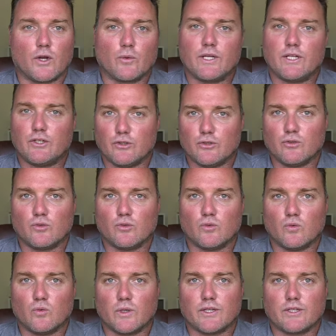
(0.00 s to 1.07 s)
do we do
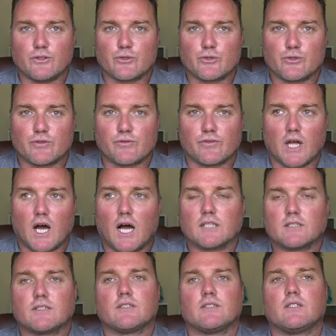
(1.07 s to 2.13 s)
with intrusive
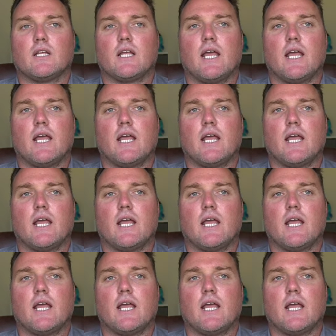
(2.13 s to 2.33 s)
thoughts?